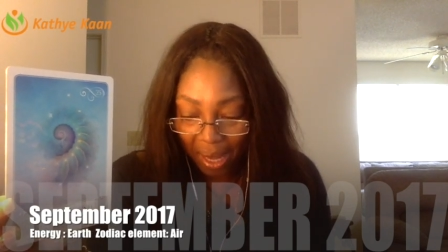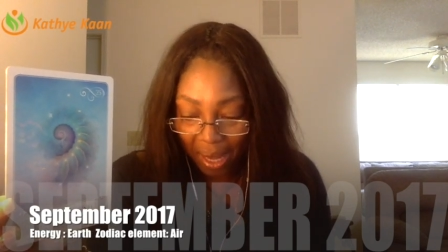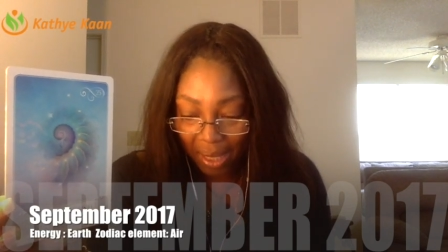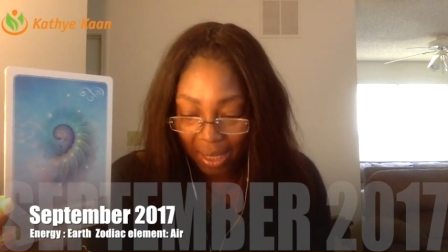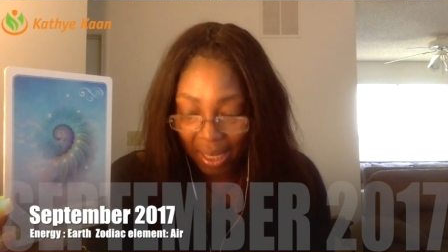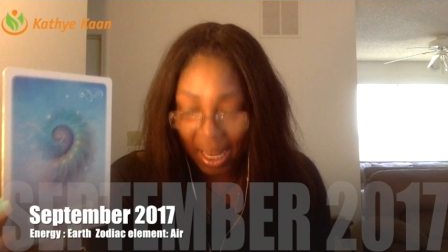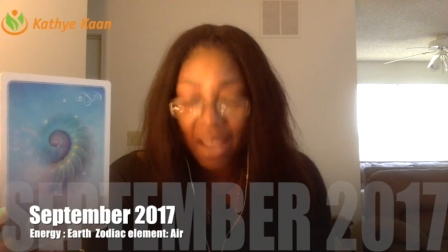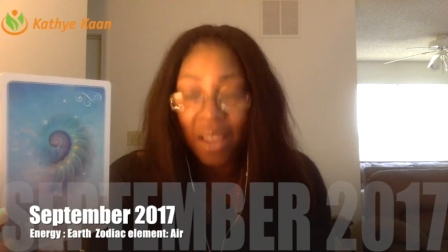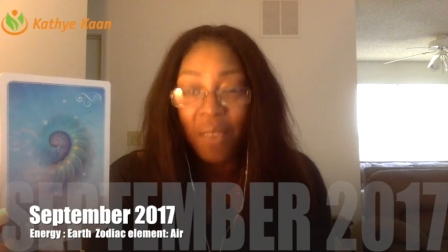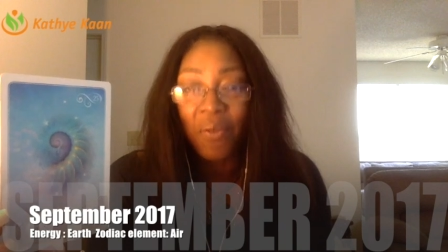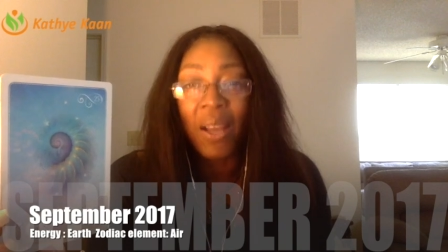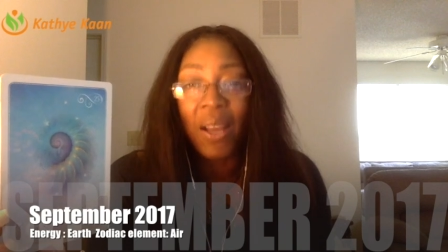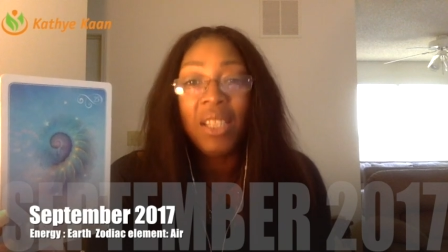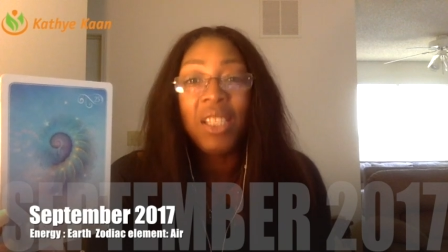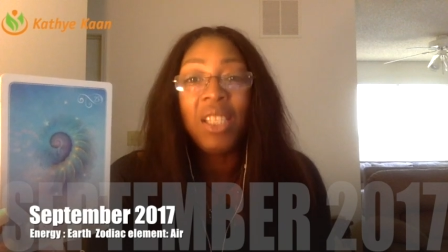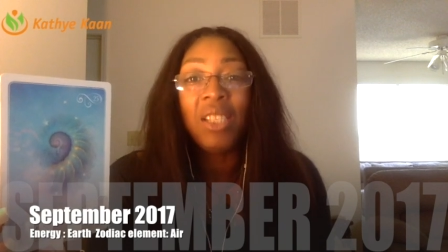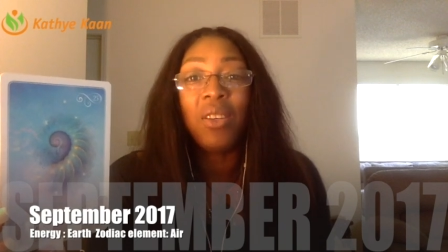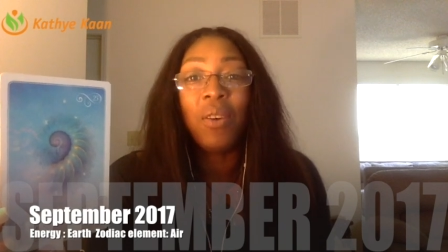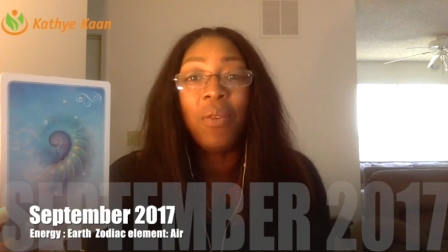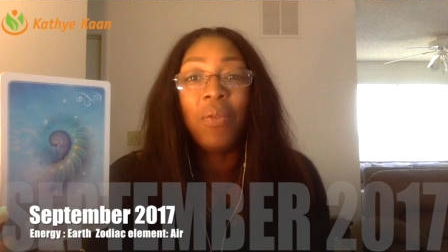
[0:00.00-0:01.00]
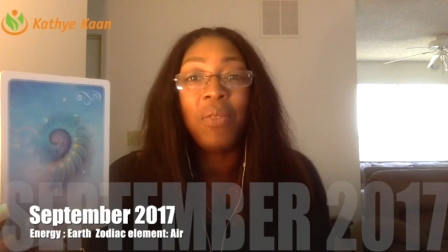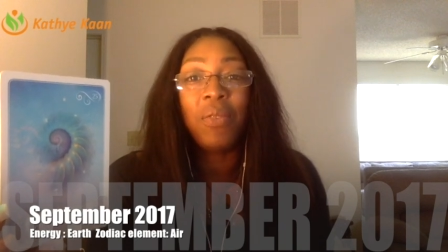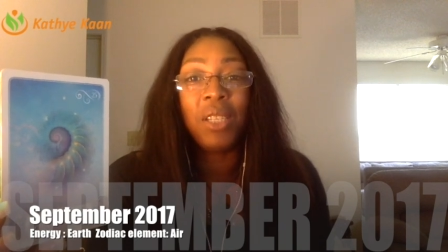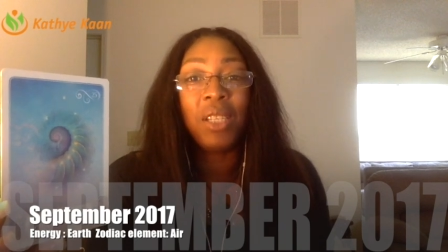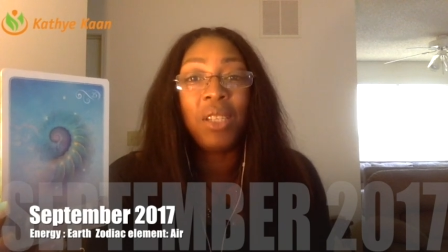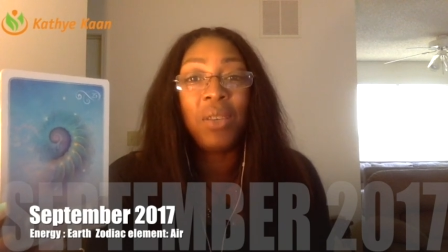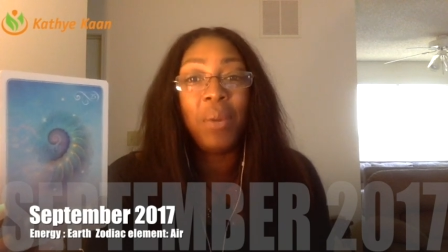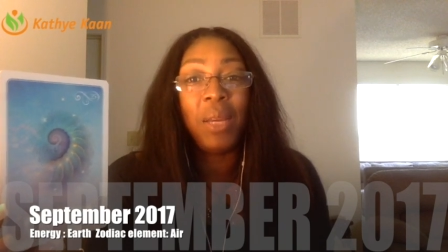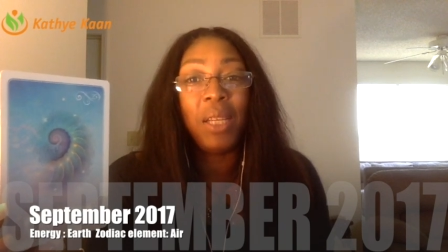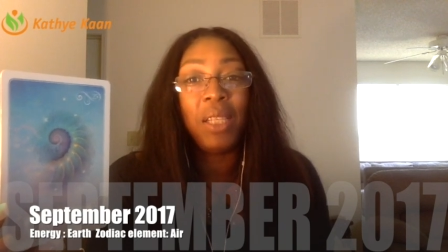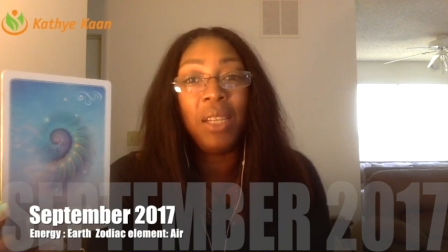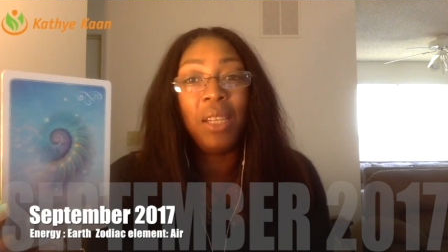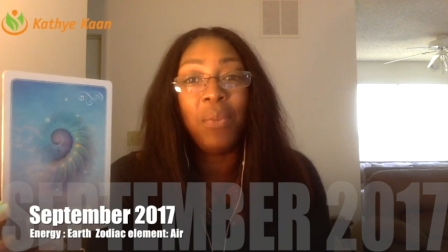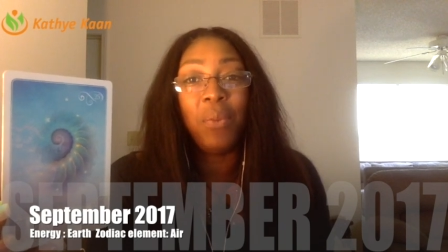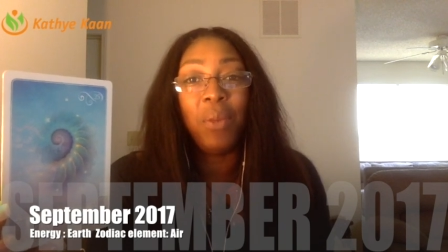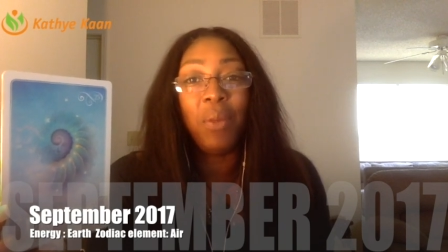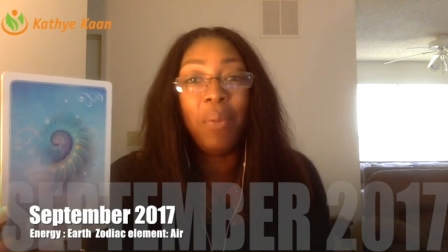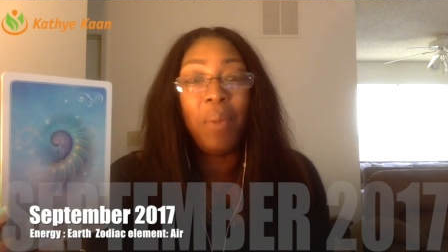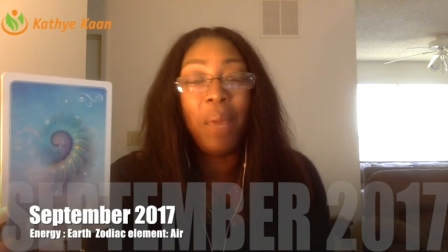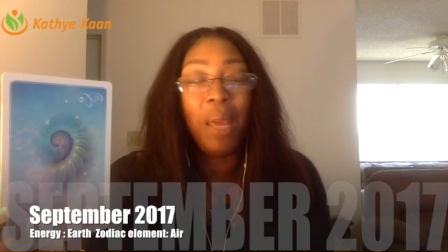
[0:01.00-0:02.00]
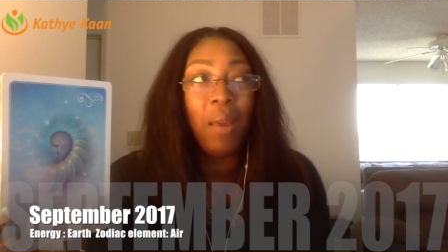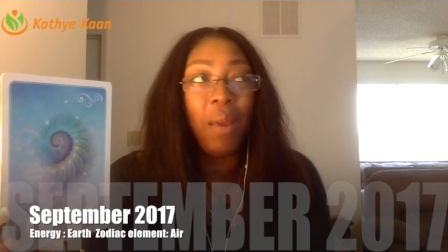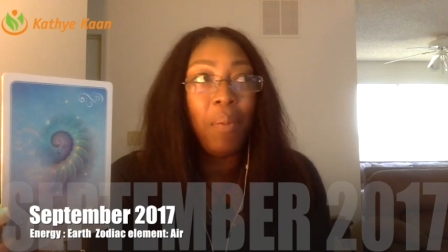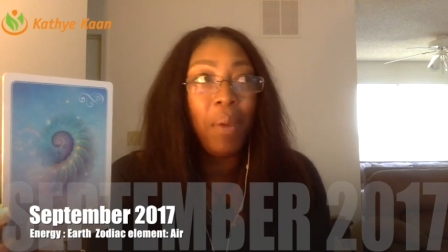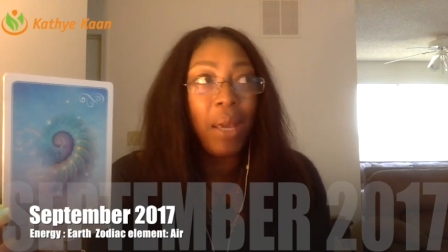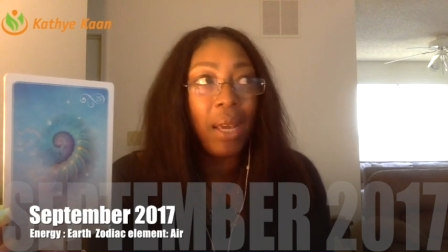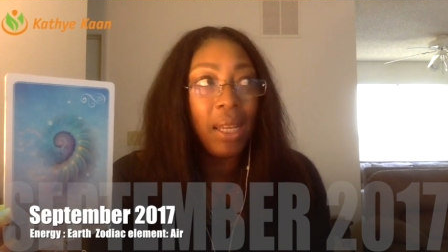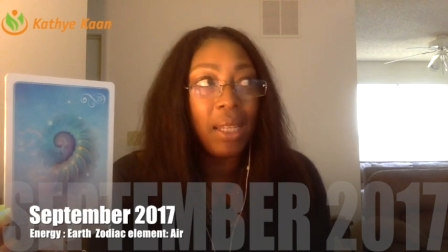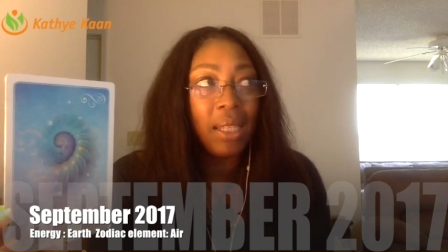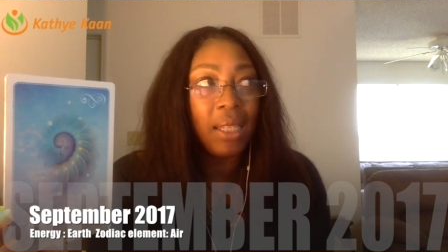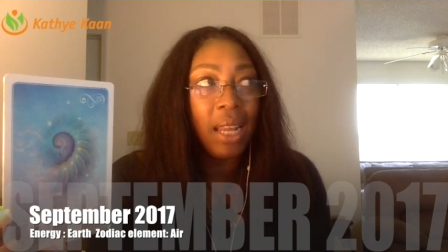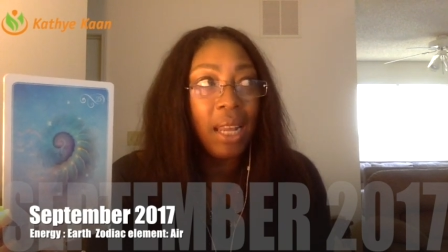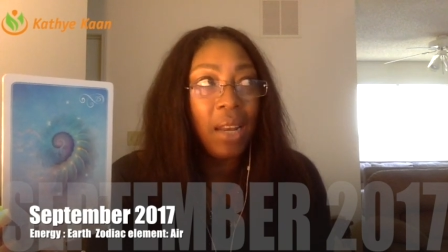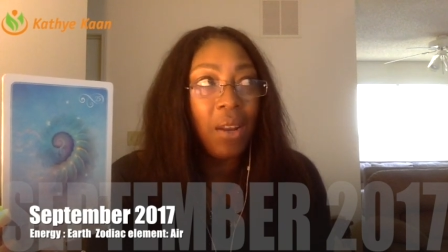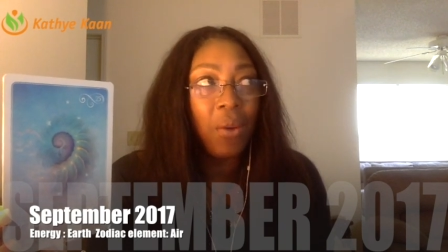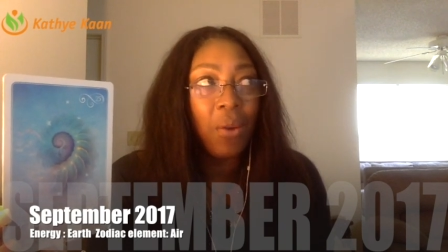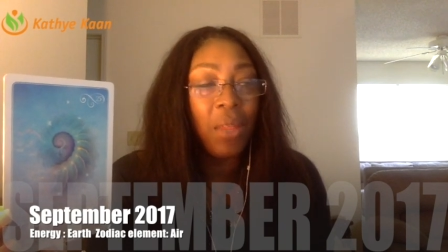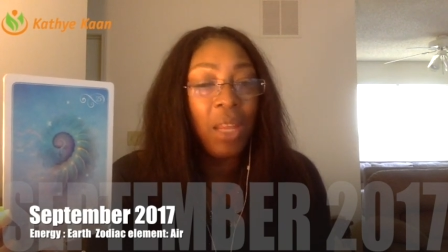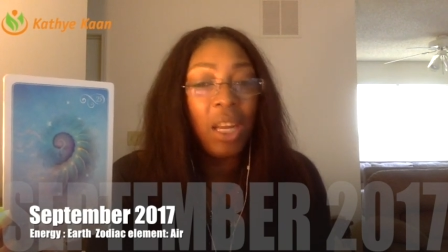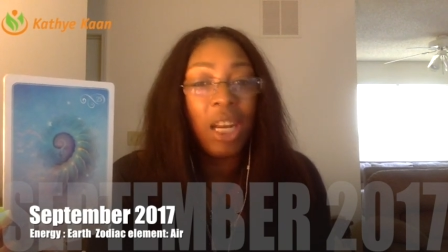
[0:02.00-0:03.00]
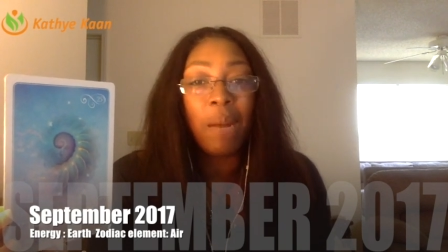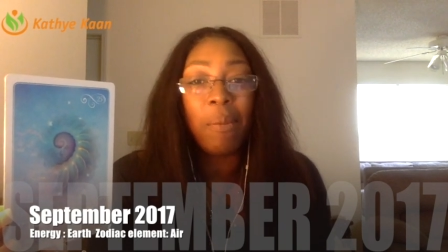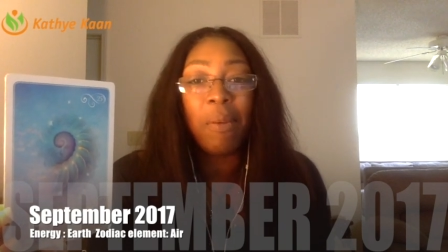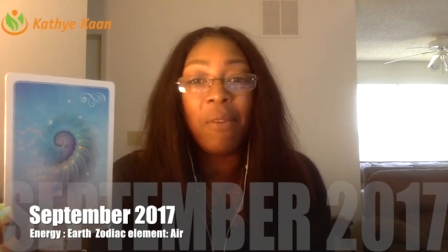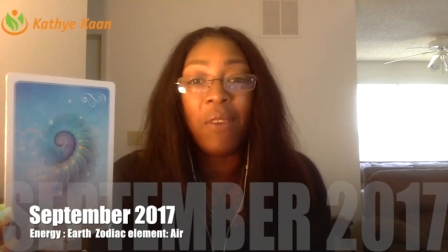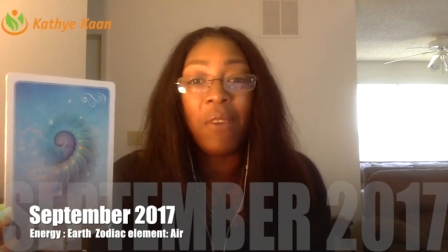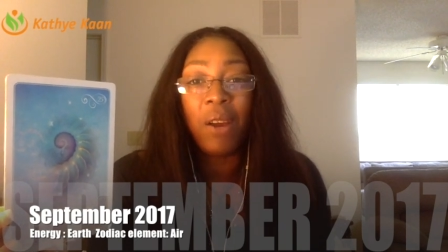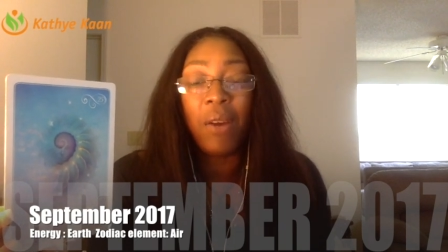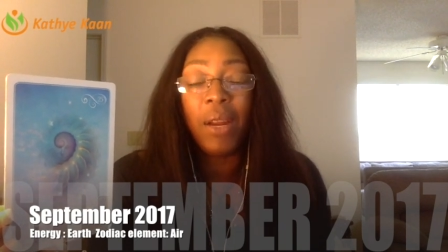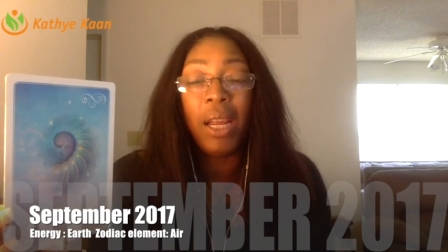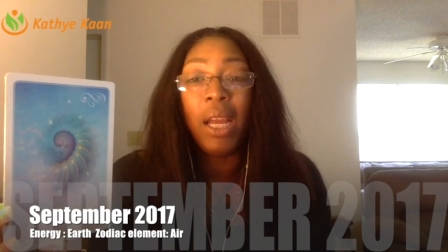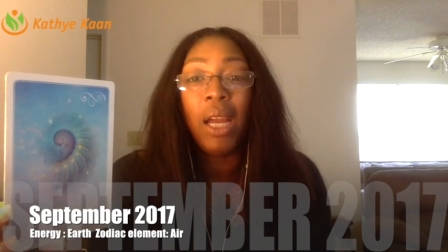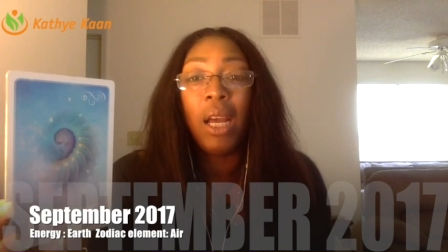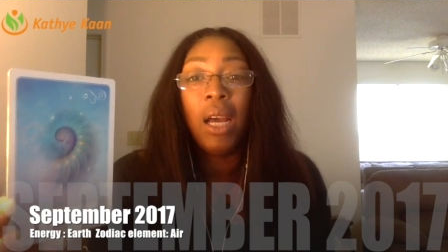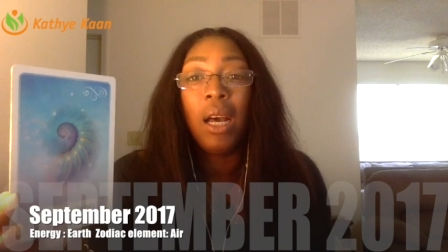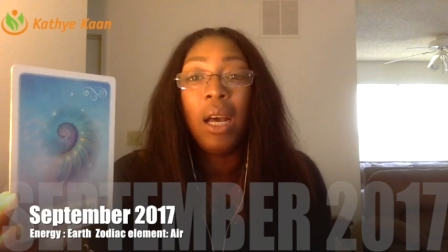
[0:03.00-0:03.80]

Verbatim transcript: take advantage of situation with me, because they know that I'm a very